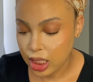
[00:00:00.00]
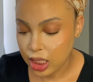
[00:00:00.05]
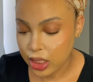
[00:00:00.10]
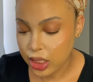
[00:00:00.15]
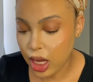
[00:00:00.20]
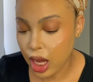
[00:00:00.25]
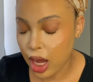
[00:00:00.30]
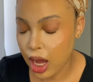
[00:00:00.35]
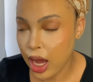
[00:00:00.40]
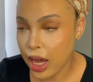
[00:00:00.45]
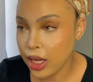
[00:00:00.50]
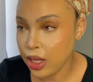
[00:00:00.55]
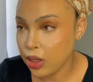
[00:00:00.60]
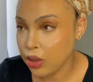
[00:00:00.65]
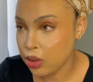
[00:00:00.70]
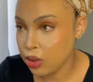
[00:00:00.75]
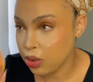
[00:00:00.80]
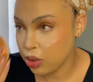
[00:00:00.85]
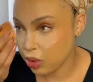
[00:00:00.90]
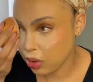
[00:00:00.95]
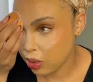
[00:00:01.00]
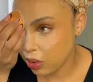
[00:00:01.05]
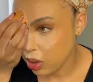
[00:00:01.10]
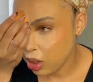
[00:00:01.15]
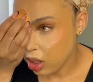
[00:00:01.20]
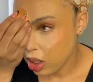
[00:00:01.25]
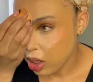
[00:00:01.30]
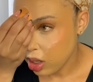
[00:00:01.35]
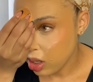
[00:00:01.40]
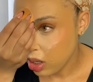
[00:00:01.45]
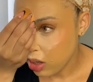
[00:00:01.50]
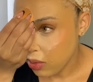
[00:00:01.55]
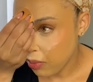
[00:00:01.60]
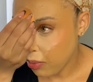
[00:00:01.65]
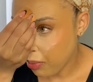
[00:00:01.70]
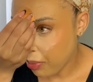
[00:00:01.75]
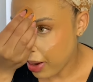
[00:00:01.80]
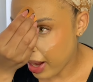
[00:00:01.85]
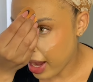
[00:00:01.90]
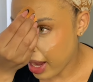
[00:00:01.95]
yeah i used to
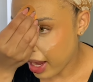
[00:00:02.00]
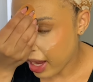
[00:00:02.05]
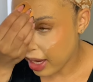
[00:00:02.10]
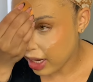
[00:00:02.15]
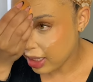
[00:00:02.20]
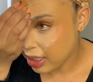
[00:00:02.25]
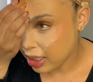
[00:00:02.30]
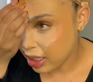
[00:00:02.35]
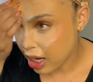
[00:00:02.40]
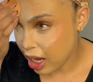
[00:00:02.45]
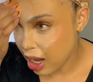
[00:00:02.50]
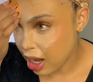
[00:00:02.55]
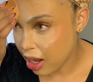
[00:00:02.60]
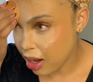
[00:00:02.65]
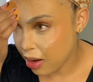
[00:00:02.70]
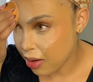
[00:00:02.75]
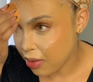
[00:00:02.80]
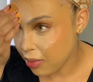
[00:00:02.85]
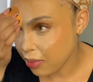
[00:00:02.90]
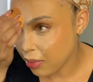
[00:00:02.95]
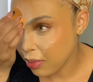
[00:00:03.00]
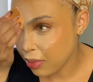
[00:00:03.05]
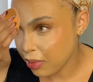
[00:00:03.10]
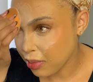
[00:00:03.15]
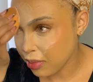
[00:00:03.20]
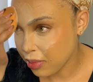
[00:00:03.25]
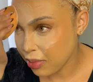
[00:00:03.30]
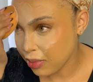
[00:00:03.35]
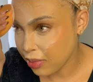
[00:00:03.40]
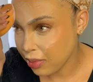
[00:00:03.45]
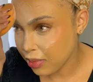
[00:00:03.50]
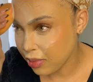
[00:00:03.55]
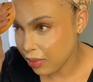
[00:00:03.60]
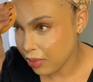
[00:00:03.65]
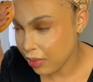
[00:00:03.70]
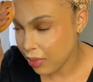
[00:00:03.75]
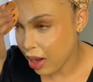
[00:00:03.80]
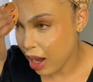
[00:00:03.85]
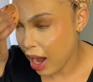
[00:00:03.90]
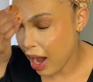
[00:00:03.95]
but um
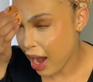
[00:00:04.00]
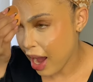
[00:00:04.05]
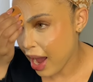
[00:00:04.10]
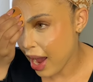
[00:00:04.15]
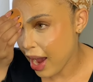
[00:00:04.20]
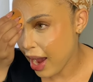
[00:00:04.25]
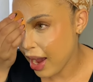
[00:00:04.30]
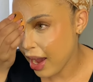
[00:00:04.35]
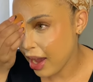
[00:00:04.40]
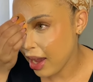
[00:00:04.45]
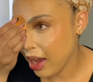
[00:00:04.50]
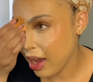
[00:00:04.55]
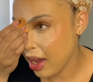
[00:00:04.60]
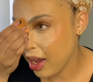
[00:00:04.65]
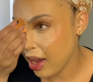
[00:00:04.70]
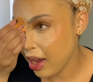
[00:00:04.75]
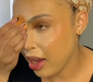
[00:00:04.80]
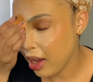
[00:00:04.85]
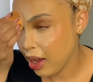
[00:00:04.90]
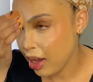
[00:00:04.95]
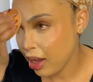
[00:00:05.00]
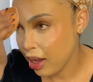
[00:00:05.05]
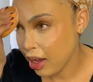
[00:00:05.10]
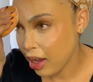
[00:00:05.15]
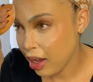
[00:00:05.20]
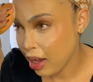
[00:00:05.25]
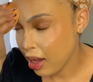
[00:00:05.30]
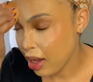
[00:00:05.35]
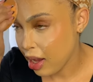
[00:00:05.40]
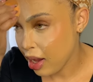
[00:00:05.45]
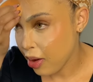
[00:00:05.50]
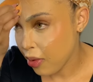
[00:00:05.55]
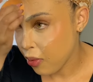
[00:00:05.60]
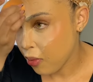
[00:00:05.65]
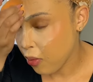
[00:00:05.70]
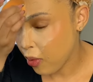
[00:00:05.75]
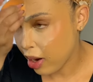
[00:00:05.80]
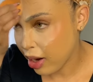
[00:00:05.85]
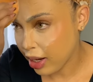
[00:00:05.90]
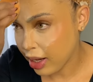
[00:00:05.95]
i
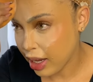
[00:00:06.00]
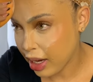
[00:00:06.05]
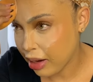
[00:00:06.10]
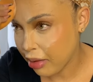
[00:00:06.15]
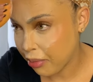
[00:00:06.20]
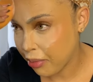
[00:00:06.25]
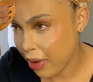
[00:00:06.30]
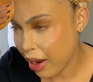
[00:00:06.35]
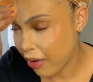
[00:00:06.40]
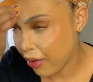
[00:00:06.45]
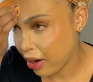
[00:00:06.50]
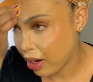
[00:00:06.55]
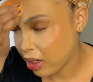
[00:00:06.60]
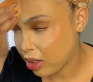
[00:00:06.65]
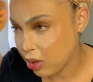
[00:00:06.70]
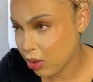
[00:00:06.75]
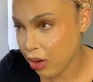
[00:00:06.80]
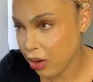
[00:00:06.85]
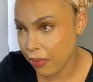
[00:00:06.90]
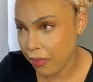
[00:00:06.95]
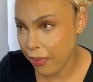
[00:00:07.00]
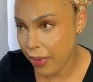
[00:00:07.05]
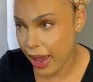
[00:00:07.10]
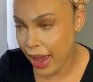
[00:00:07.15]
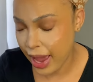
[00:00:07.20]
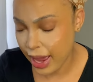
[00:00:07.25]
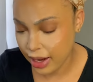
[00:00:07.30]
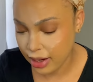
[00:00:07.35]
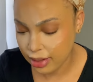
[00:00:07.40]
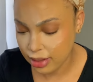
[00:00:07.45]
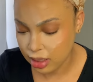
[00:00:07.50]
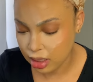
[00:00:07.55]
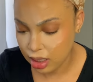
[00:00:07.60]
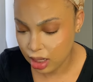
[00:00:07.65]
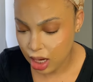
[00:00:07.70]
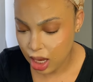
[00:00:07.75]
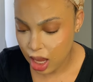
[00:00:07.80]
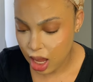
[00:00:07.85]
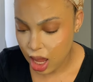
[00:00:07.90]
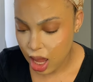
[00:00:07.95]
want to get married to man
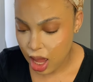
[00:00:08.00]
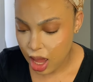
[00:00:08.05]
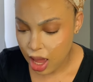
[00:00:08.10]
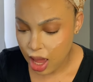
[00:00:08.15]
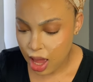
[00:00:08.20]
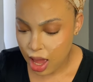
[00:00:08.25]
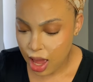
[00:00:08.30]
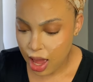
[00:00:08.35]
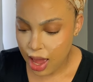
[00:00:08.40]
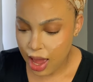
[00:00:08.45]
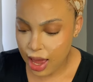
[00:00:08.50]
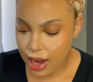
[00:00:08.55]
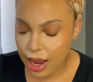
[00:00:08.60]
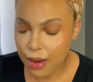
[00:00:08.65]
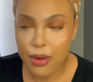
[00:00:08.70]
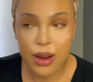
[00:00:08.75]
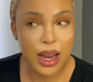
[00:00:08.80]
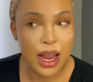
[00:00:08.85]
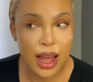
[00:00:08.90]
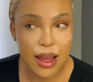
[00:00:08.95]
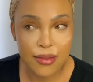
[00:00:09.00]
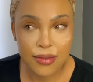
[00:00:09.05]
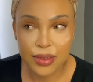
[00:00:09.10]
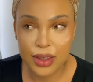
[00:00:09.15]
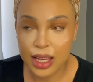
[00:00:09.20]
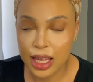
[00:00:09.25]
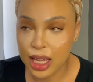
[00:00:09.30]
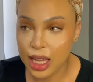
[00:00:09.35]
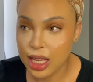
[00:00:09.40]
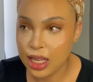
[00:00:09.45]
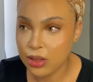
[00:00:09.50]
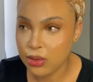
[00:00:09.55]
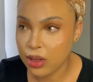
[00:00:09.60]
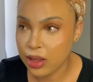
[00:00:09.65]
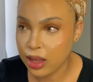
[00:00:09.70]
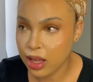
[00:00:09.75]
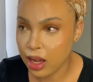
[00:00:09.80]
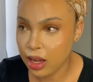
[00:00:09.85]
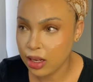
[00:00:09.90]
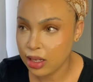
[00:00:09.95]
and i want to have kids
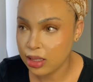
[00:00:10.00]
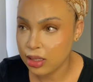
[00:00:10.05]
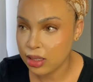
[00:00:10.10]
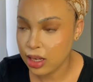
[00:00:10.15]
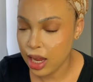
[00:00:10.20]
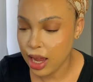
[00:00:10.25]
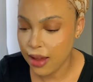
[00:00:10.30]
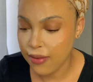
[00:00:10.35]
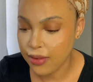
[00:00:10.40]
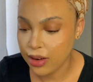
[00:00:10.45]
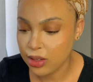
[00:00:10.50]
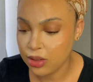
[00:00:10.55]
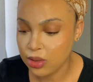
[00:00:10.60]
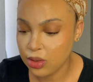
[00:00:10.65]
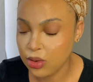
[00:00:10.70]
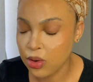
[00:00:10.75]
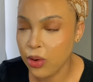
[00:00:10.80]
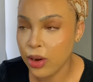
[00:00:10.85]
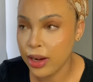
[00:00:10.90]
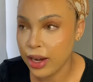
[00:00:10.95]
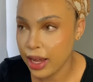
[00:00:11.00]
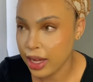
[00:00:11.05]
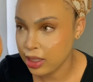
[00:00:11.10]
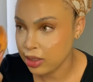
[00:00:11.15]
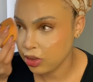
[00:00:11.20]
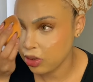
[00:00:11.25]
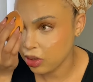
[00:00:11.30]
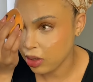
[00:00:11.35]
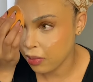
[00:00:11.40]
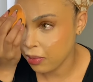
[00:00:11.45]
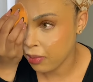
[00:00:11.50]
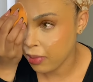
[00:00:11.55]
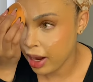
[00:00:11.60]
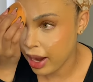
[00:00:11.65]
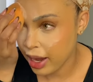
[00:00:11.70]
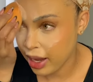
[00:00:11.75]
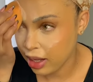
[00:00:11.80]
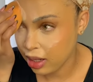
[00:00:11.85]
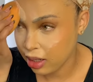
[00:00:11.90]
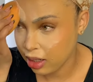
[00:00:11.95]
without having to go an extra
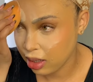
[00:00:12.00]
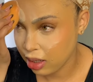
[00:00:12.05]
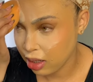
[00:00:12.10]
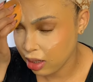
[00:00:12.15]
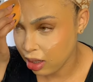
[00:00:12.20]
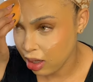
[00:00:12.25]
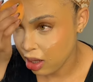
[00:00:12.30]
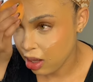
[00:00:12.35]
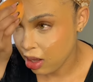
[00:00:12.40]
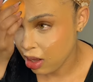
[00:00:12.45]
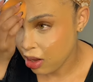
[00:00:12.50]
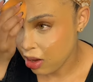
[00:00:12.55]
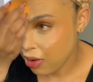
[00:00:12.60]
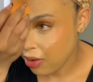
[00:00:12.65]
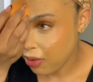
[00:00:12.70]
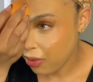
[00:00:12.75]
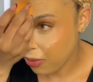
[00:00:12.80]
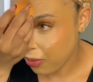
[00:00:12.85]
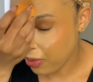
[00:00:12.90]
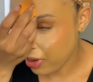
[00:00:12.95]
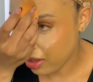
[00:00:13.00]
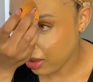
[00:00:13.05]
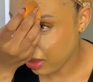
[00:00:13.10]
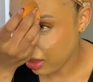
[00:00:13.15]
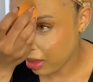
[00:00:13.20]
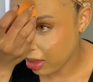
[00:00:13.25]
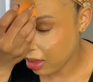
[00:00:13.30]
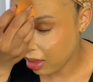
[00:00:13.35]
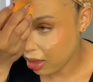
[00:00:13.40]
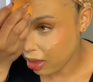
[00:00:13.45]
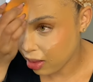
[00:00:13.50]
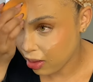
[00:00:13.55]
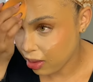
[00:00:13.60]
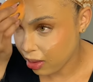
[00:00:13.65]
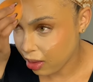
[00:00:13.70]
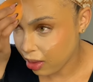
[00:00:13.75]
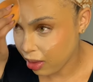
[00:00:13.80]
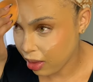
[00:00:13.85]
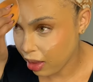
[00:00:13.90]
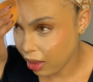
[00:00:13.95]
mile with
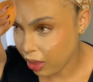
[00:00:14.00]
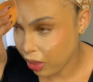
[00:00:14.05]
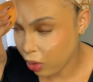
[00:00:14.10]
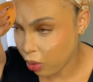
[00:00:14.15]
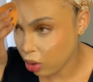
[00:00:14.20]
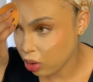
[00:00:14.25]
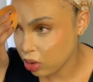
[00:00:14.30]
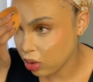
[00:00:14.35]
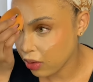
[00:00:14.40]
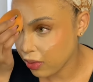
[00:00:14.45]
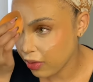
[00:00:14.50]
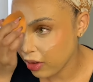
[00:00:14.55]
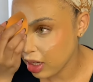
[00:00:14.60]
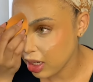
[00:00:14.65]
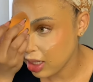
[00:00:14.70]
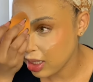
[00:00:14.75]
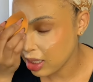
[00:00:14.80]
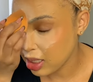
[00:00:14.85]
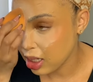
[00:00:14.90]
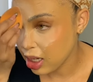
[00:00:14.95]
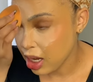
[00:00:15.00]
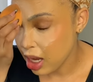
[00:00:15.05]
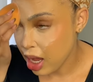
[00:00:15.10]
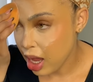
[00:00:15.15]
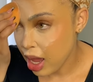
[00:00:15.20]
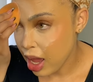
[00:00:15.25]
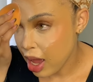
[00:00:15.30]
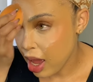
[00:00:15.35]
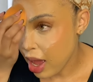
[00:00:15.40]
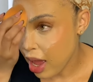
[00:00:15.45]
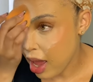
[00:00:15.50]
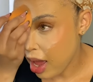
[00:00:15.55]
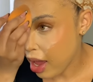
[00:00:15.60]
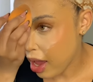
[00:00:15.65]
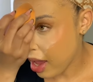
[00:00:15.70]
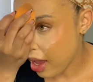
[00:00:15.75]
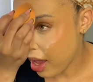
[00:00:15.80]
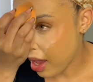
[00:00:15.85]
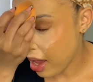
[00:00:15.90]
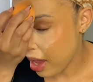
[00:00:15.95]
the thought of it
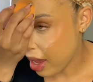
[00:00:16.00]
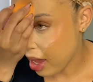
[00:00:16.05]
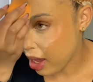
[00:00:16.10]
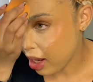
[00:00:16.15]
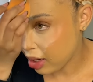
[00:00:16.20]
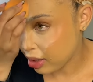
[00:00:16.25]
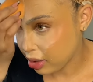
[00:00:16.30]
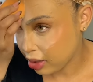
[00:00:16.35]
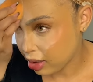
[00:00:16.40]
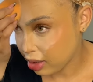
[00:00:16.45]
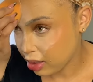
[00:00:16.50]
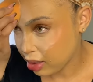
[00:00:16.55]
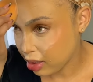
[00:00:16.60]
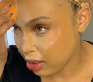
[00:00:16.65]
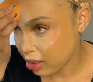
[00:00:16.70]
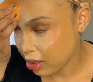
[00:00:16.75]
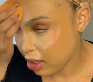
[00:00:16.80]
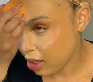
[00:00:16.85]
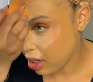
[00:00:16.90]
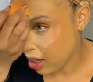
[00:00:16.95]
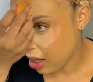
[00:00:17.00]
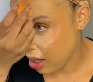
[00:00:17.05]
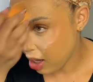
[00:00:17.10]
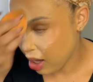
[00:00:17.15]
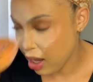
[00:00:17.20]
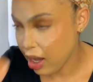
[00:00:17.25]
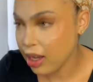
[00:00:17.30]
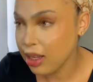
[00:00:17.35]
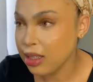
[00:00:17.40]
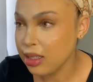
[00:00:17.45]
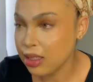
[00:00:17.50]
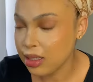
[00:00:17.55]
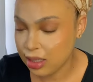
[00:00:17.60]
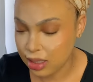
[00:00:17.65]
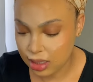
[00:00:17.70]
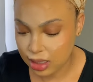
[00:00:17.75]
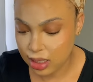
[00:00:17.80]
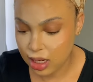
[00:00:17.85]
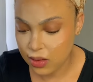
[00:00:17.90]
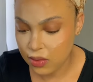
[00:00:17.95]
and and
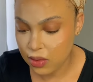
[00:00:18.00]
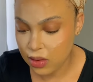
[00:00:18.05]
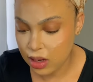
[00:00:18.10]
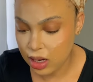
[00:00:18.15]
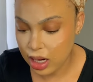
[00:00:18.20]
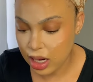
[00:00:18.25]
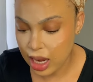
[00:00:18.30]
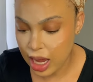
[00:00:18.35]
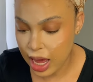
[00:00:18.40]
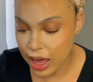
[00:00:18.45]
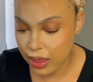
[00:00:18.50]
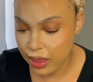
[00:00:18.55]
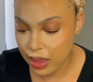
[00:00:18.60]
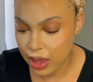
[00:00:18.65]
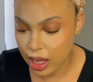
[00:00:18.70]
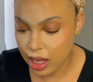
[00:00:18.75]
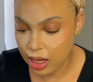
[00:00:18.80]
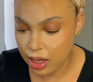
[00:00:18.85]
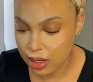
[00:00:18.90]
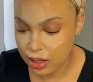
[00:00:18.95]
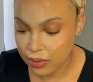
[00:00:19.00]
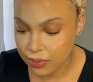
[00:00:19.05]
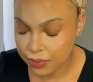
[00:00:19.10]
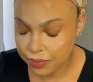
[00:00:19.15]
generally i think